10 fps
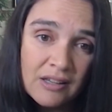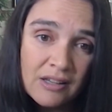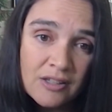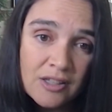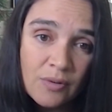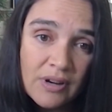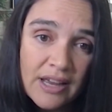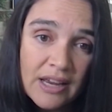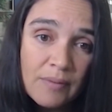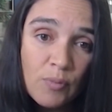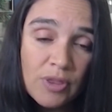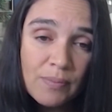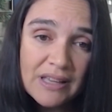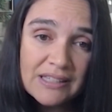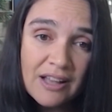So when I am with
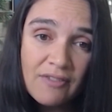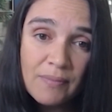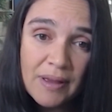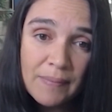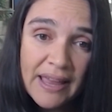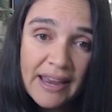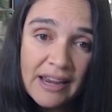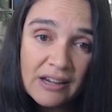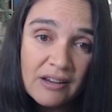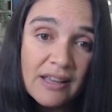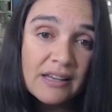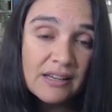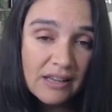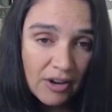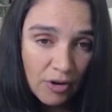myself and my pain,
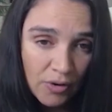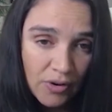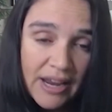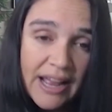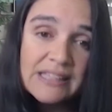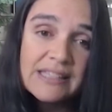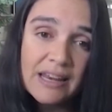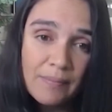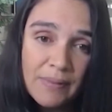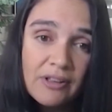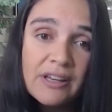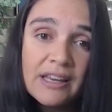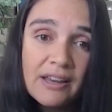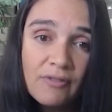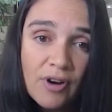it creates that
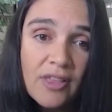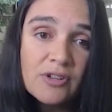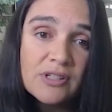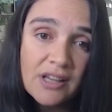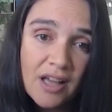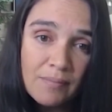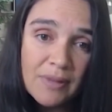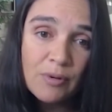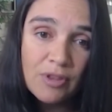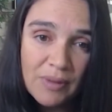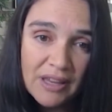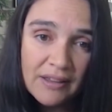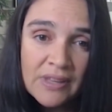ability for others to come be with me.